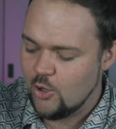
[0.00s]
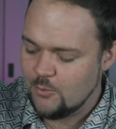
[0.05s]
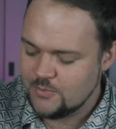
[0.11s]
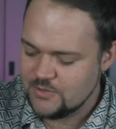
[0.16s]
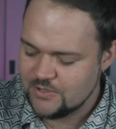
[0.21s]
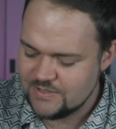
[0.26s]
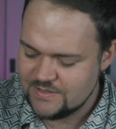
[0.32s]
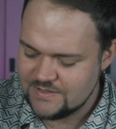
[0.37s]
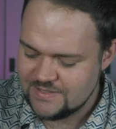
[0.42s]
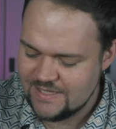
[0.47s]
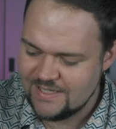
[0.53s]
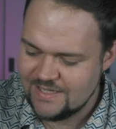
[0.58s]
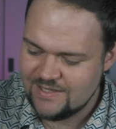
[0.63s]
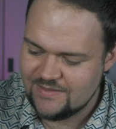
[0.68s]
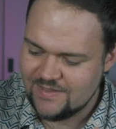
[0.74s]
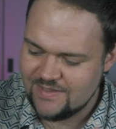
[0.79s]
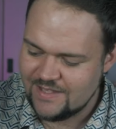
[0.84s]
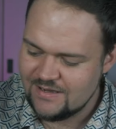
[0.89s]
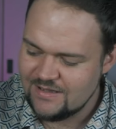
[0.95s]
options
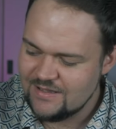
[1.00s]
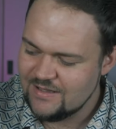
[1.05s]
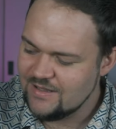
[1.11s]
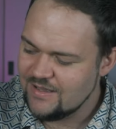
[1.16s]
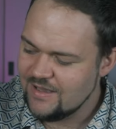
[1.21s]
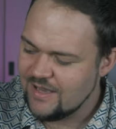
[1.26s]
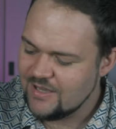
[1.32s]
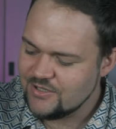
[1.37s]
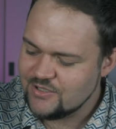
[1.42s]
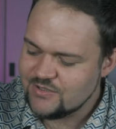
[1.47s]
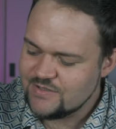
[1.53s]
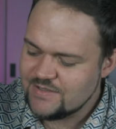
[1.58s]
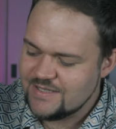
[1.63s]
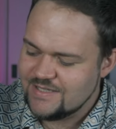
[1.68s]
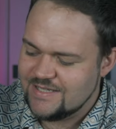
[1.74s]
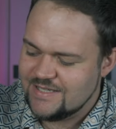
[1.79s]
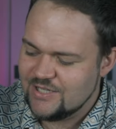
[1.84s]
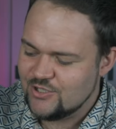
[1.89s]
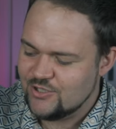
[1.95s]
here that are just
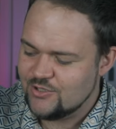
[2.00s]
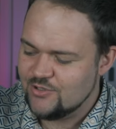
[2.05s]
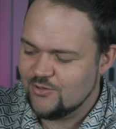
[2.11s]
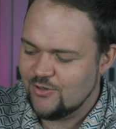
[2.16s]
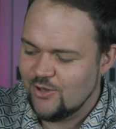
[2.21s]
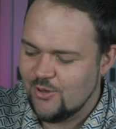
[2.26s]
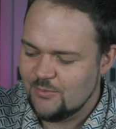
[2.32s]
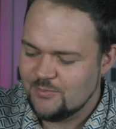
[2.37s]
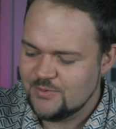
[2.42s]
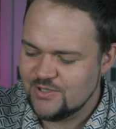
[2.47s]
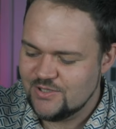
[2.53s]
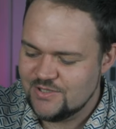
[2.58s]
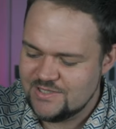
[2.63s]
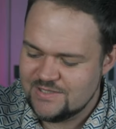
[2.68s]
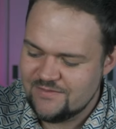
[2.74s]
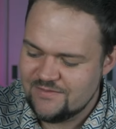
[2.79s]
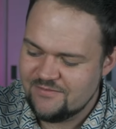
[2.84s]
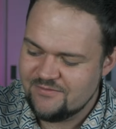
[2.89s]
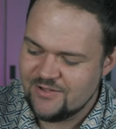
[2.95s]
additional
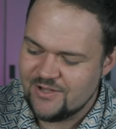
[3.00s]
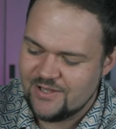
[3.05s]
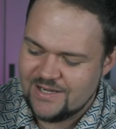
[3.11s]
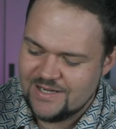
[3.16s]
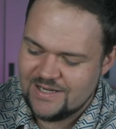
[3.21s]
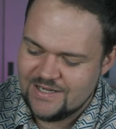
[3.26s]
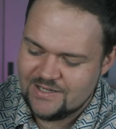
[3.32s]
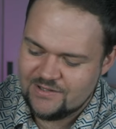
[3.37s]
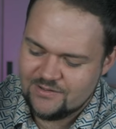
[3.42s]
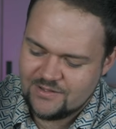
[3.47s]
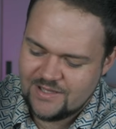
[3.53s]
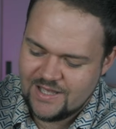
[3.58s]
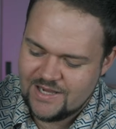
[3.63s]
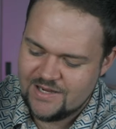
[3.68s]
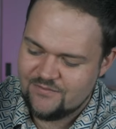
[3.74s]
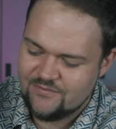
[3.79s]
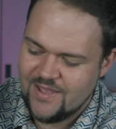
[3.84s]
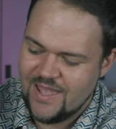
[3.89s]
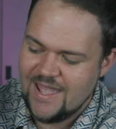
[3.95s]
options. You've even got a little
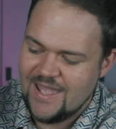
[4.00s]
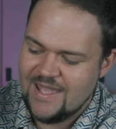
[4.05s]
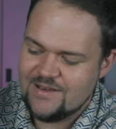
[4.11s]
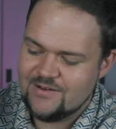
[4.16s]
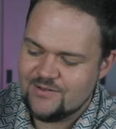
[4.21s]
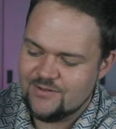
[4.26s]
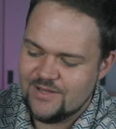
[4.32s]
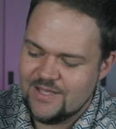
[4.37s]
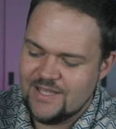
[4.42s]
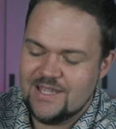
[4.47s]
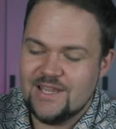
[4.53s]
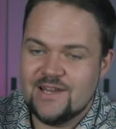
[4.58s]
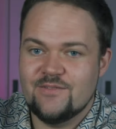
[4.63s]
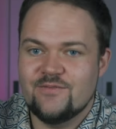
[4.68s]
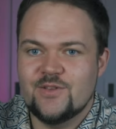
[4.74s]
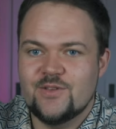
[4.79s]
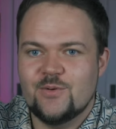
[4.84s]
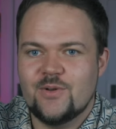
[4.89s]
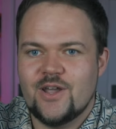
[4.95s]
kind of handle here
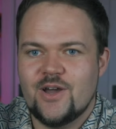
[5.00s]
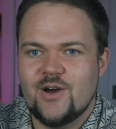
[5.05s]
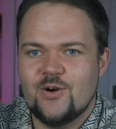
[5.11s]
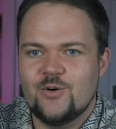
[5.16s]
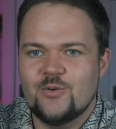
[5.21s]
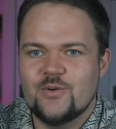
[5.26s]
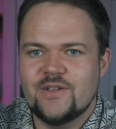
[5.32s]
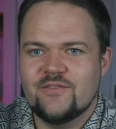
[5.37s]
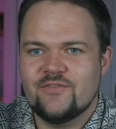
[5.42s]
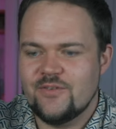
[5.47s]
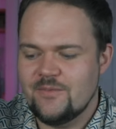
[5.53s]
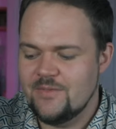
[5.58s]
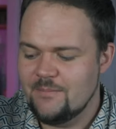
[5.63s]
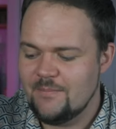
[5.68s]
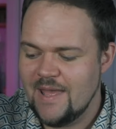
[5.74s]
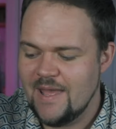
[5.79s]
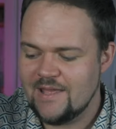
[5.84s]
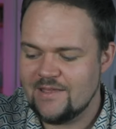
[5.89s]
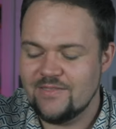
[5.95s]
if you want to hold it from the
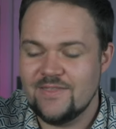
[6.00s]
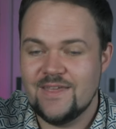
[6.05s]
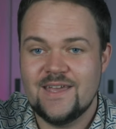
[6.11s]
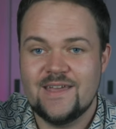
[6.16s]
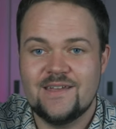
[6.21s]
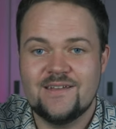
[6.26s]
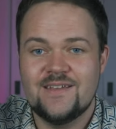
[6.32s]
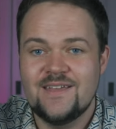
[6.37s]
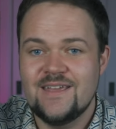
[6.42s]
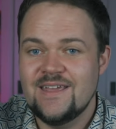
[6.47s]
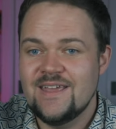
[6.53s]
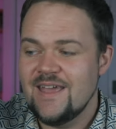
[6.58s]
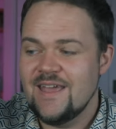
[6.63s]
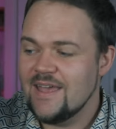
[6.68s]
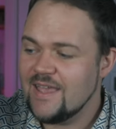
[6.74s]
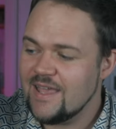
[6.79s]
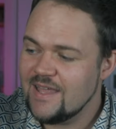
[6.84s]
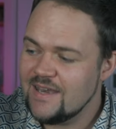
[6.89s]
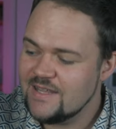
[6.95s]
back there.
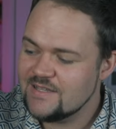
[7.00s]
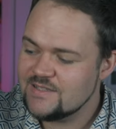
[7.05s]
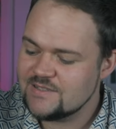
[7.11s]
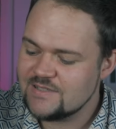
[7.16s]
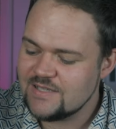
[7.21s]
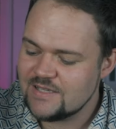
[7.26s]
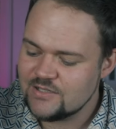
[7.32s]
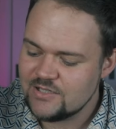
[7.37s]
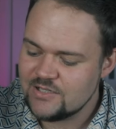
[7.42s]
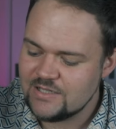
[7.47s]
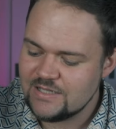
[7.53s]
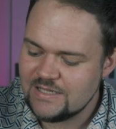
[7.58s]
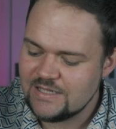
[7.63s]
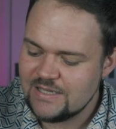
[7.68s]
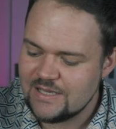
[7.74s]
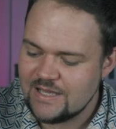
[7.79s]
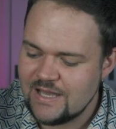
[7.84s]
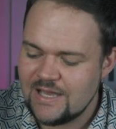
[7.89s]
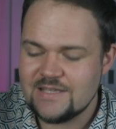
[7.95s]
Again, it's such
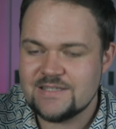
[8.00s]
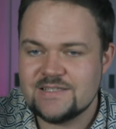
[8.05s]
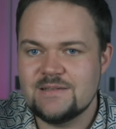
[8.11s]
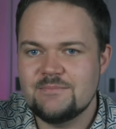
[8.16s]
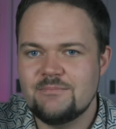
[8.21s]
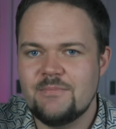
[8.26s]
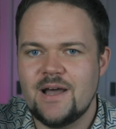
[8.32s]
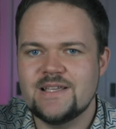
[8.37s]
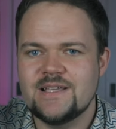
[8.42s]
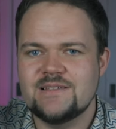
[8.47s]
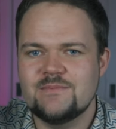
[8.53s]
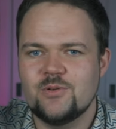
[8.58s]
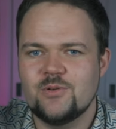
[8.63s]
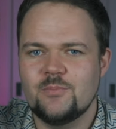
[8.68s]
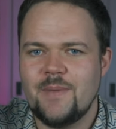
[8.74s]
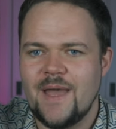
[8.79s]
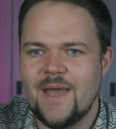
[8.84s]
a customizable